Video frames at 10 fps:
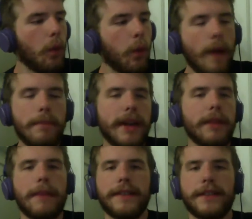
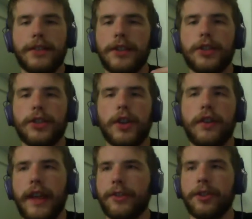message to show
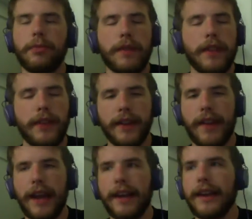to that group
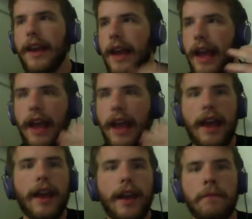than like,
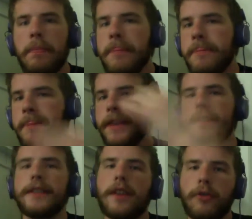hey,
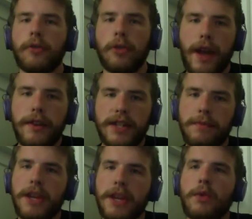this is a group I
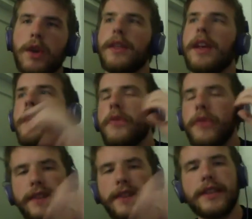used to be with.
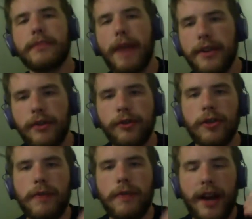This is my new
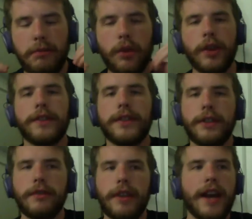group. I am loyal
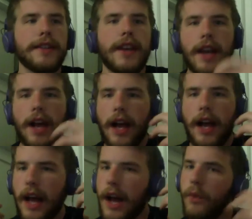to you guys.
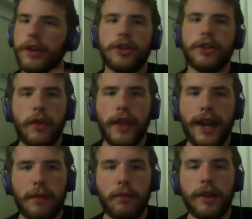I want to show
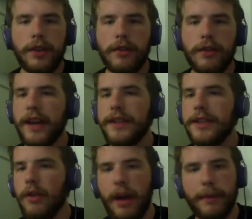that I'm with you
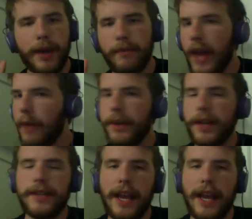guys. So I'm
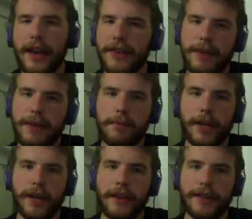gonna take out this
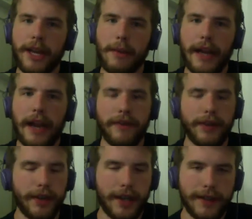big player that's coming
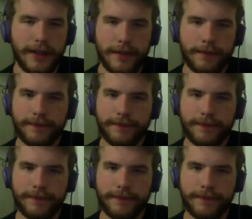after us.